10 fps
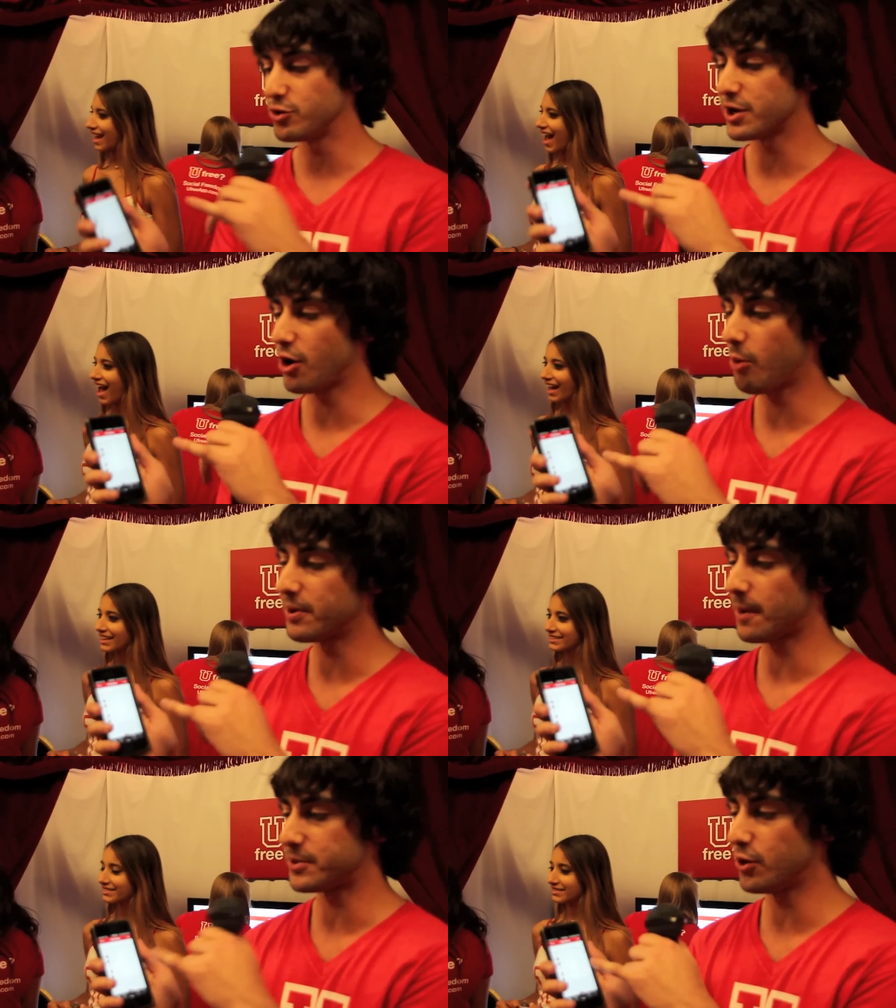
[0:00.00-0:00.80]
you can
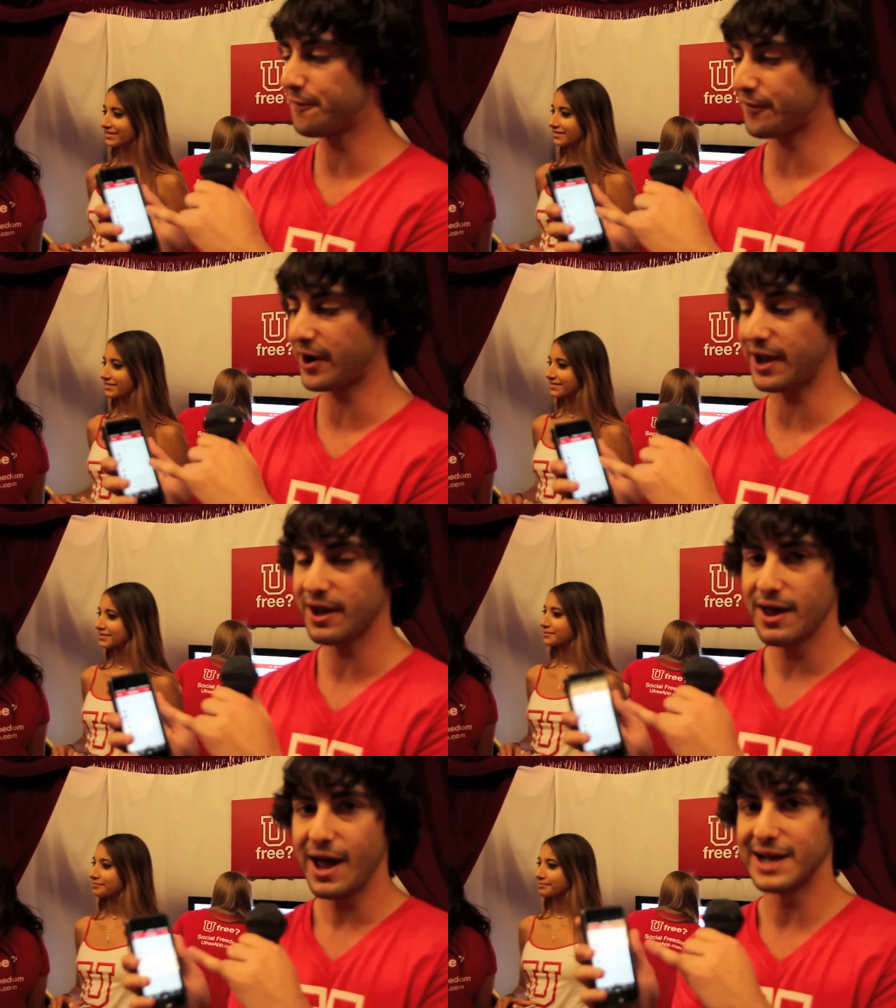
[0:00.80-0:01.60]
open up
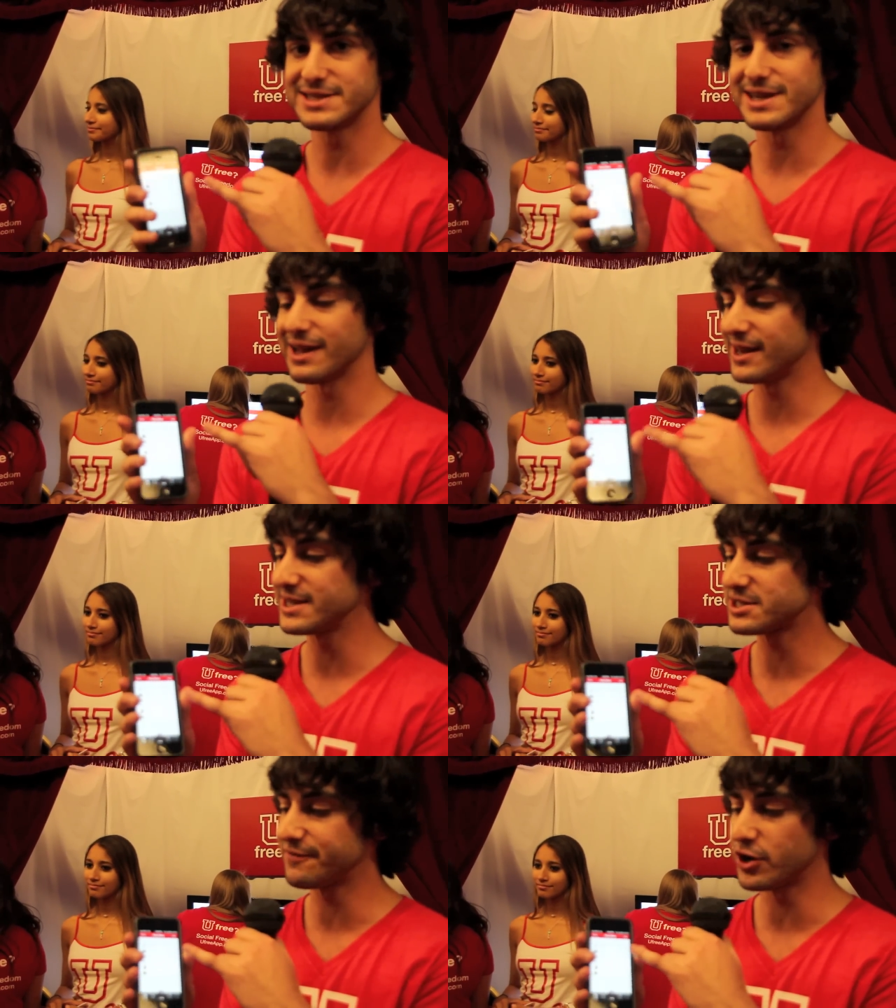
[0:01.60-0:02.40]
UFree and see a
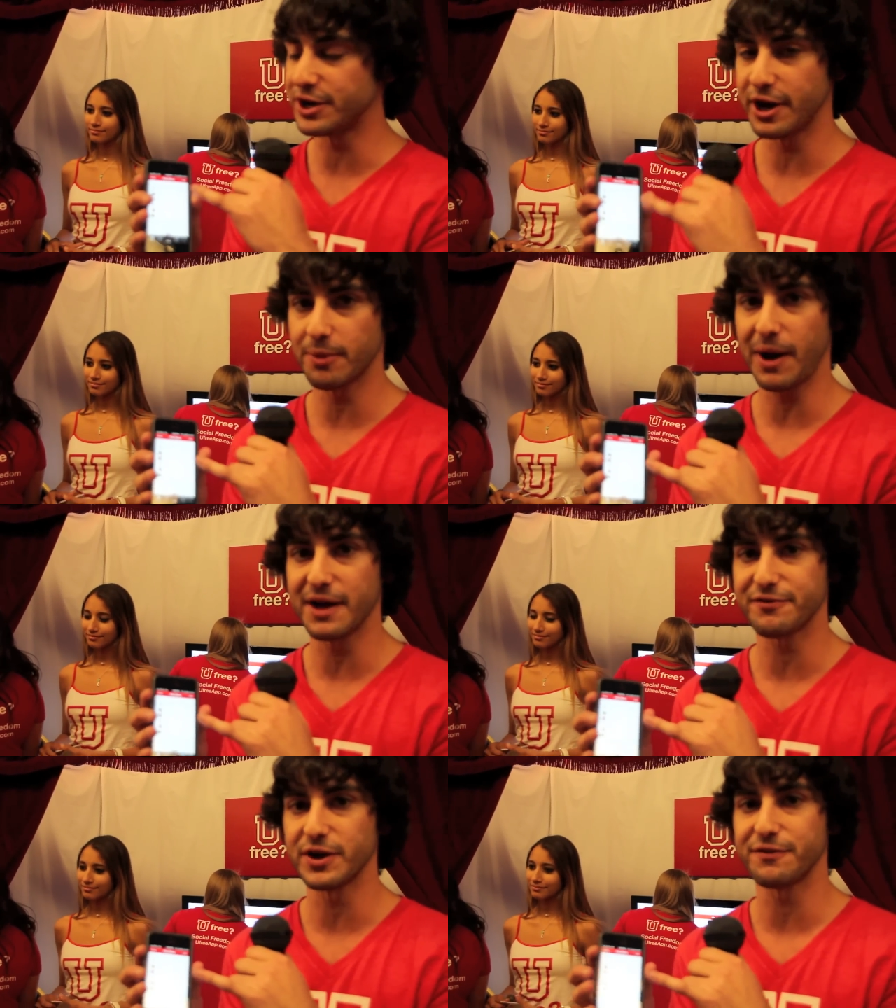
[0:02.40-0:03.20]
list of your
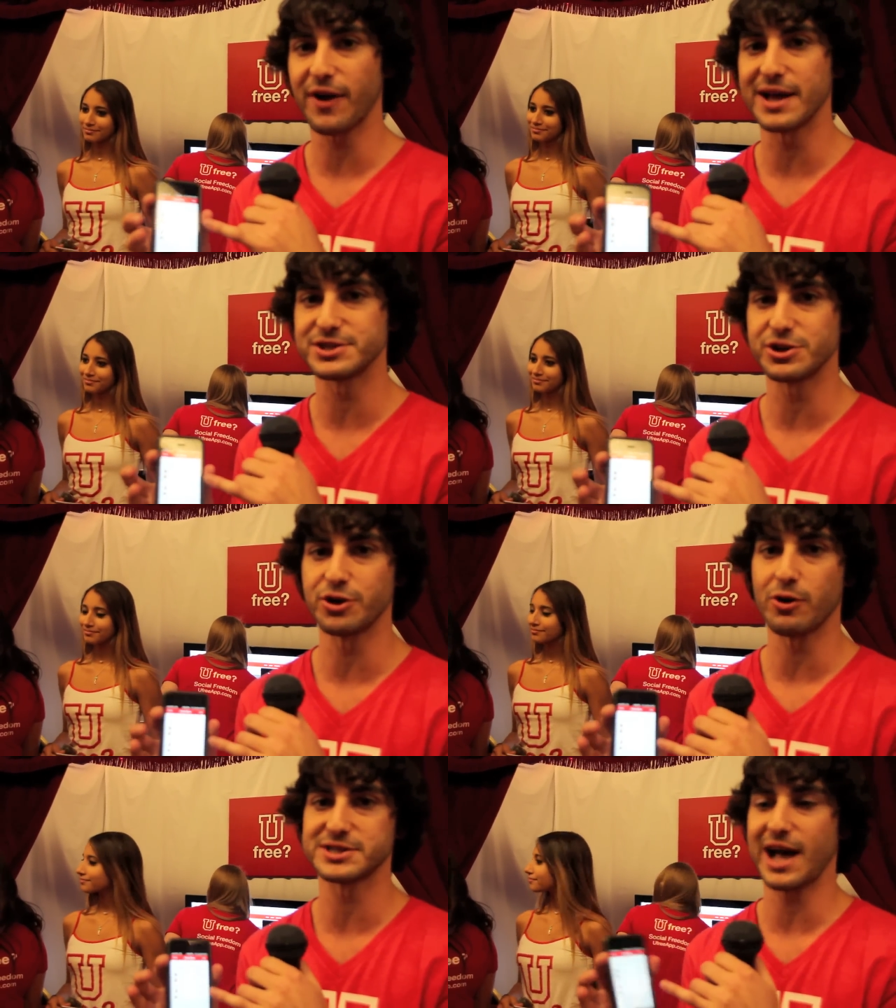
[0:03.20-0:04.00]
nearby free friends so
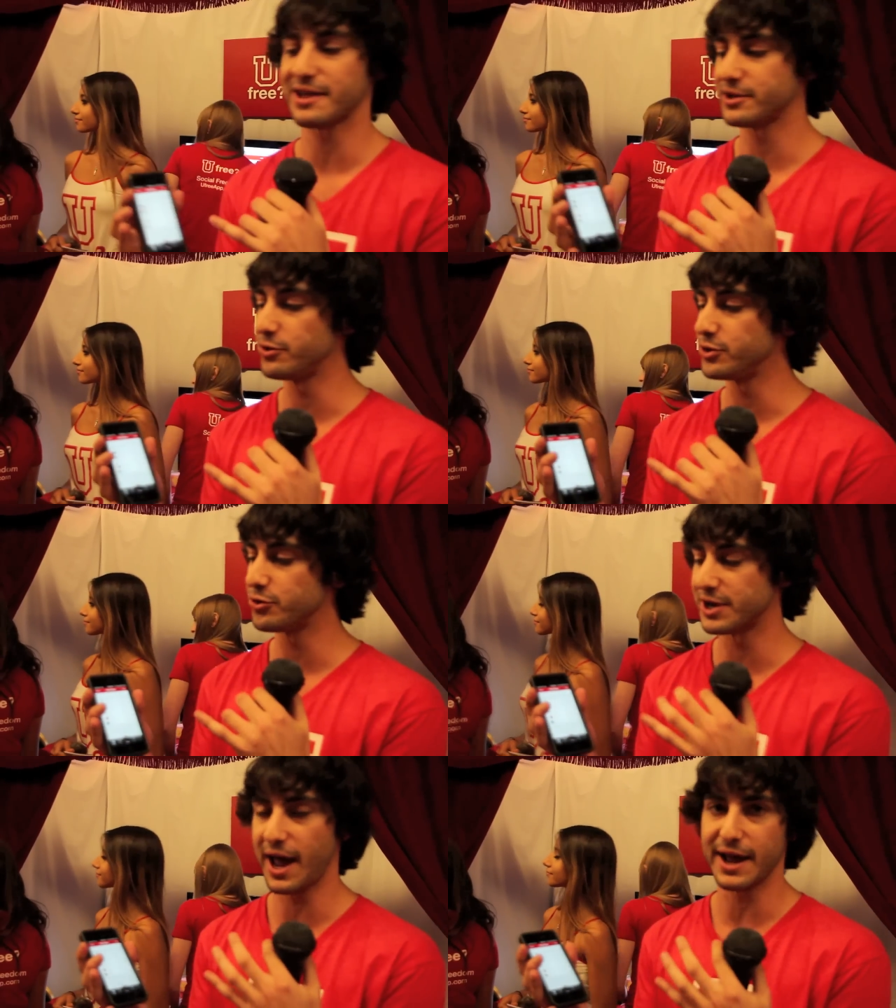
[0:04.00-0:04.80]
you know exactly who
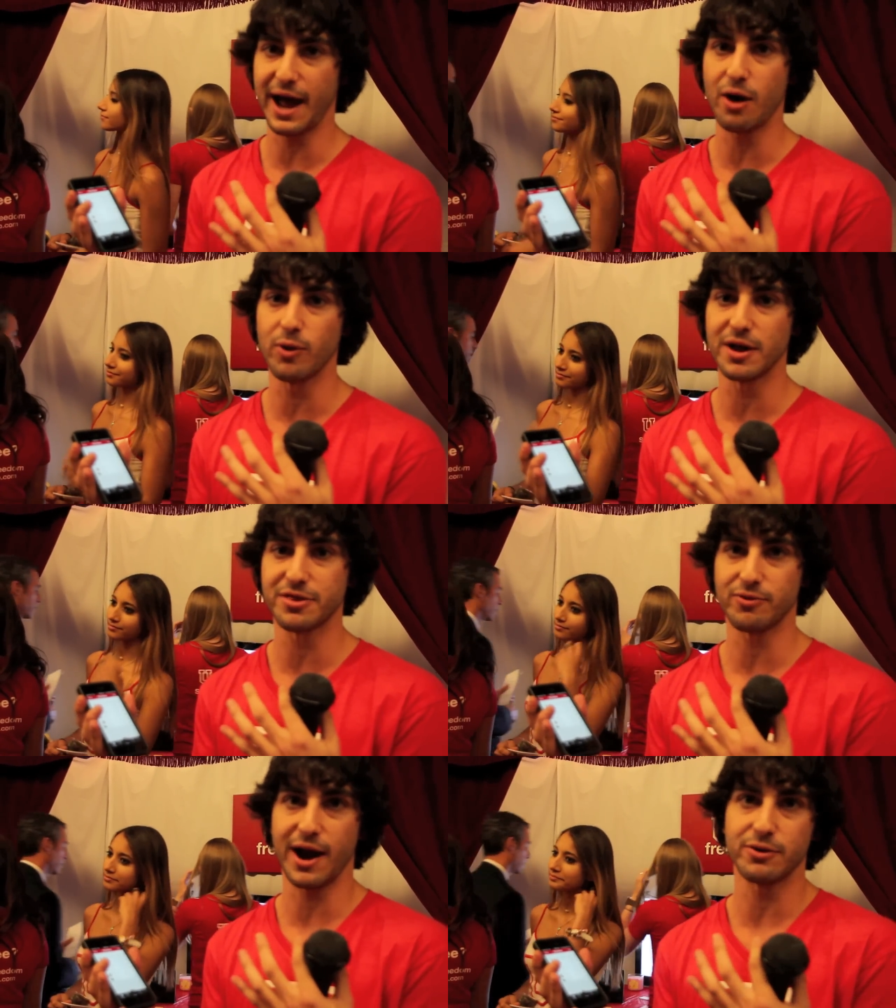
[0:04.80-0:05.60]
you can hang out
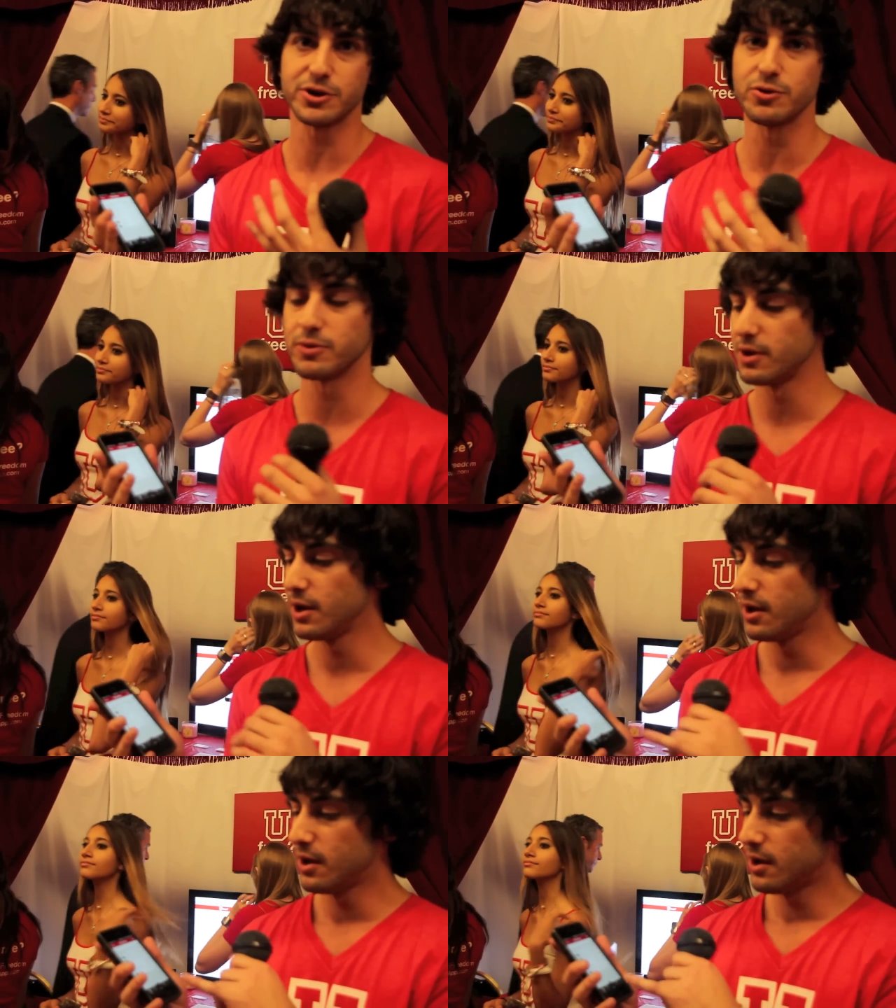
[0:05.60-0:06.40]
with around you.
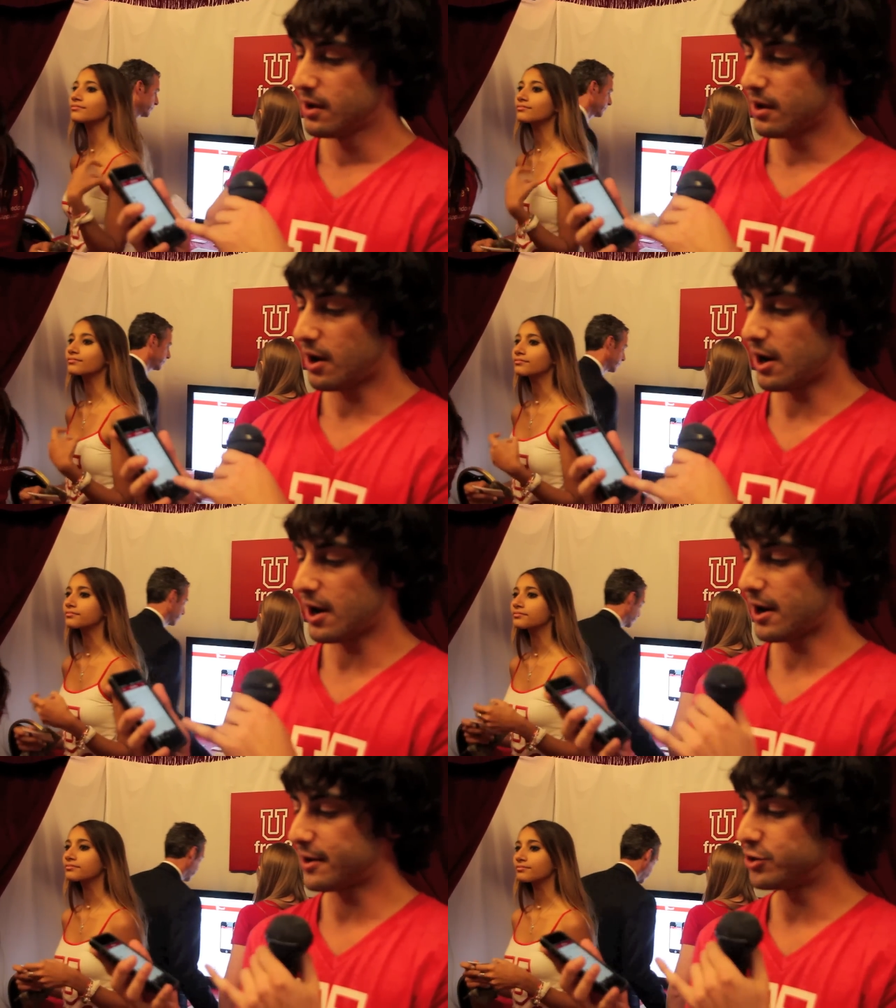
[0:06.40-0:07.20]

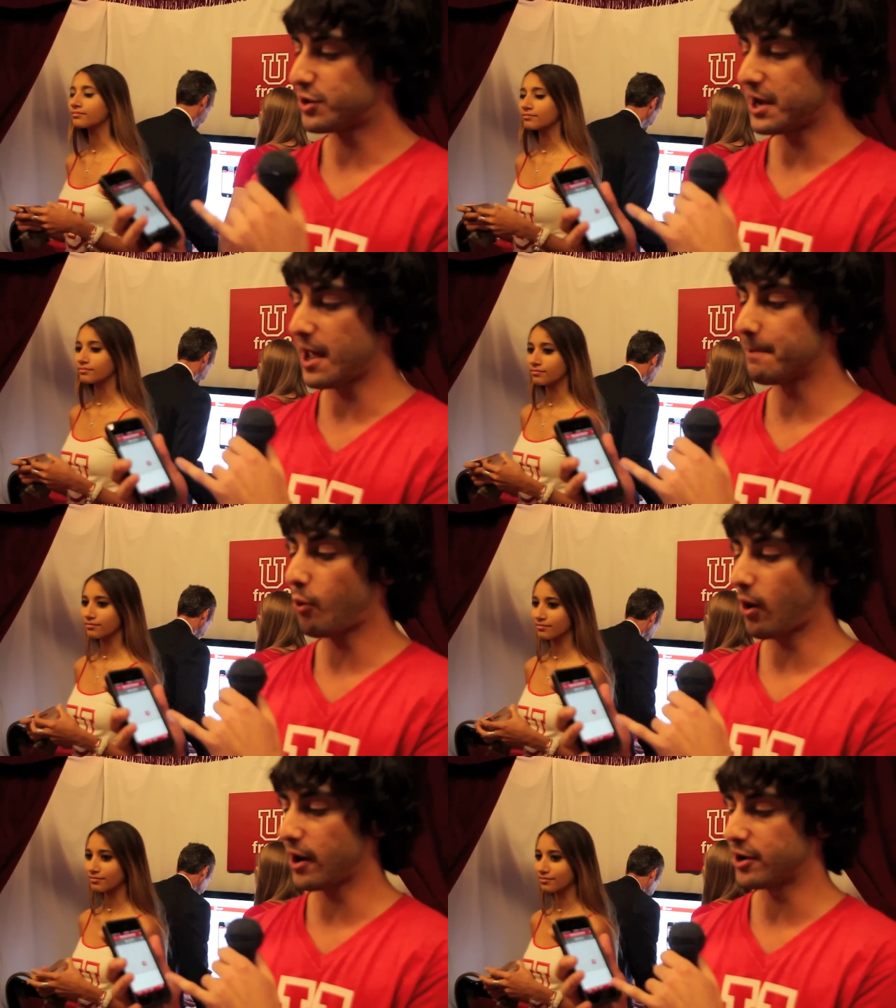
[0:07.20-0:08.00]
Uh, you can
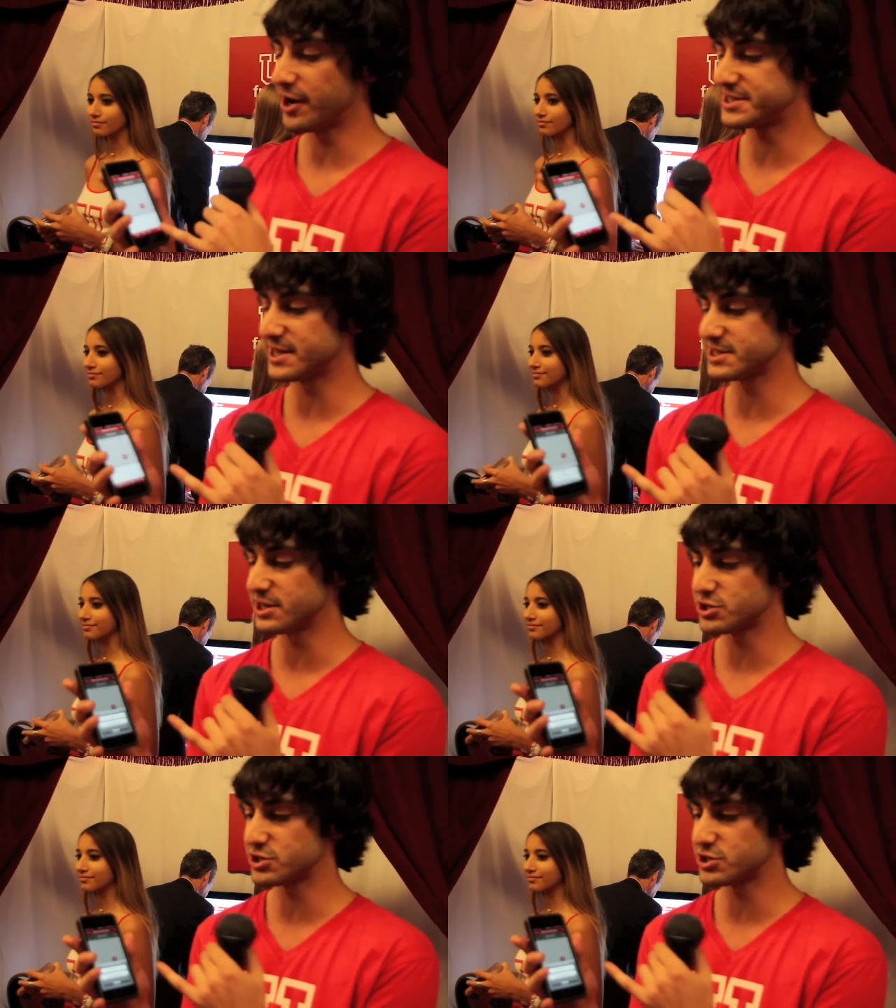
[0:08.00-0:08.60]
import your existing